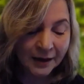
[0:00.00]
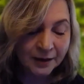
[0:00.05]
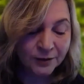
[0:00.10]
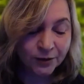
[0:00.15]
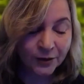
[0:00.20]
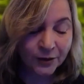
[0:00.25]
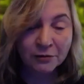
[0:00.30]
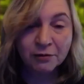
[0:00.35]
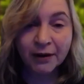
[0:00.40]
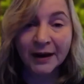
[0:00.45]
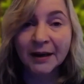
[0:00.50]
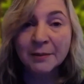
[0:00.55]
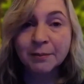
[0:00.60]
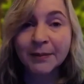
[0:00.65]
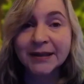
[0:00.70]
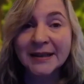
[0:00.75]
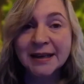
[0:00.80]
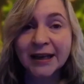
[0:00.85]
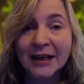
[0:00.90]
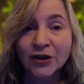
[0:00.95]
So the
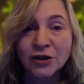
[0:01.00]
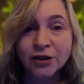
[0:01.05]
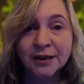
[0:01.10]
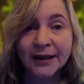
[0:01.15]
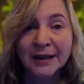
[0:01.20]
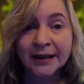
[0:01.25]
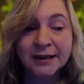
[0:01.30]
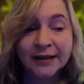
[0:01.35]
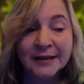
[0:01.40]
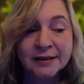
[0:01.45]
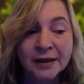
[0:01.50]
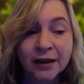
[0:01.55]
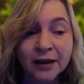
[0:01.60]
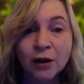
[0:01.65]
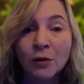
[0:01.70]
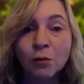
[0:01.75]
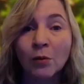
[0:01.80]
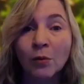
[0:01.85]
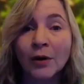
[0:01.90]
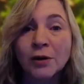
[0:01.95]
recommendation then is,
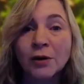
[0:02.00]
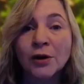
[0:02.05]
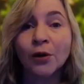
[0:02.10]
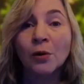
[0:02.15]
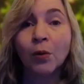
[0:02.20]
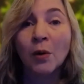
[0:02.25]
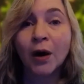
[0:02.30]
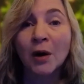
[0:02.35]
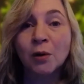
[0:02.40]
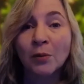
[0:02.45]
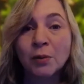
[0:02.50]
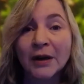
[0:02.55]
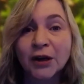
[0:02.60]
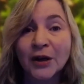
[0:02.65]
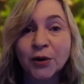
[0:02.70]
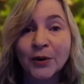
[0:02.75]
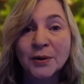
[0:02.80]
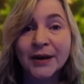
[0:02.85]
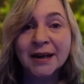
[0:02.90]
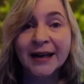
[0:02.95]
what will
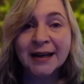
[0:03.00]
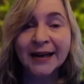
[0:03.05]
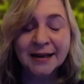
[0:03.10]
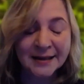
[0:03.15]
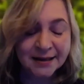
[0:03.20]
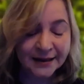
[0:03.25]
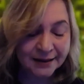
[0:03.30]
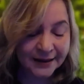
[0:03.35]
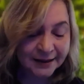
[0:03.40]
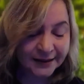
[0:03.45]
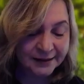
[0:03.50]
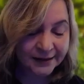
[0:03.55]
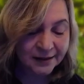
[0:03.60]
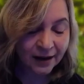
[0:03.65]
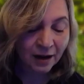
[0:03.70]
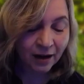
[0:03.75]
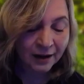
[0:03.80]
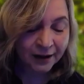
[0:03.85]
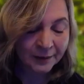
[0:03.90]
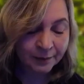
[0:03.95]
you need at this
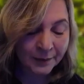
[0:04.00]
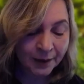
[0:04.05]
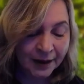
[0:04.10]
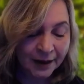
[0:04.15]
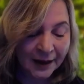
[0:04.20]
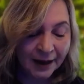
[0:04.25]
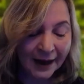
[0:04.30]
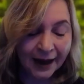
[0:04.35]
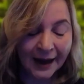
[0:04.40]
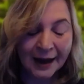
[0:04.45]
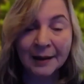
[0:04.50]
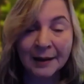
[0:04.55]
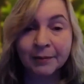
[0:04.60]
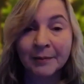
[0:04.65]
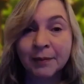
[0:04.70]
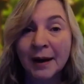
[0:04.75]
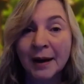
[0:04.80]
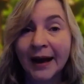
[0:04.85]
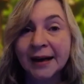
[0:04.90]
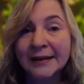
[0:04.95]
time,
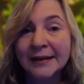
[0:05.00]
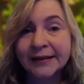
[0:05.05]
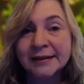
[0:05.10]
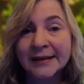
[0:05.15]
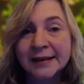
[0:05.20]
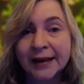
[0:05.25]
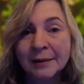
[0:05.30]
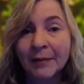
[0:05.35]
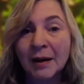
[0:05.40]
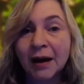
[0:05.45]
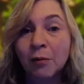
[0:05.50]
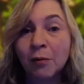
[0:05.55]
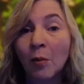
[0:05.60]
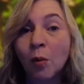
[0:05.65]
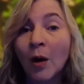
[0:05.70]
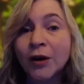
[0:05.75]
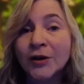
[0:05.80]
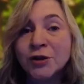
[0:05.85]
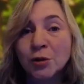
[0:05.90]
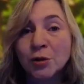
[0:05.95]
and
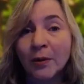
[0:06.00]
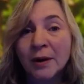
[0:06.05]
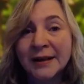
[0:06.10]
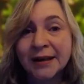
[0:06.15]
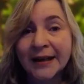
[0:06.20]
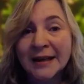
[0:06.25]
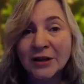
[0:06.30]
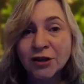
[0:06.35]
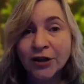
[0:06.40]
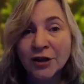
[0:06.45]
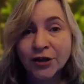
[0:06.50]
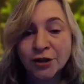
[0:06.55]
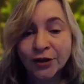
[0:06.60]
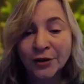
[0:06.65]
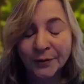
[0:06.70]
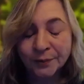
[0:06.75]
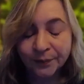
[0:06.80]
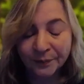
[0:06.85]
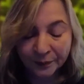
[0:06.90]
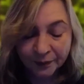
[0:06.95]
what do I need to
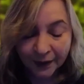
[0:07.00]
do?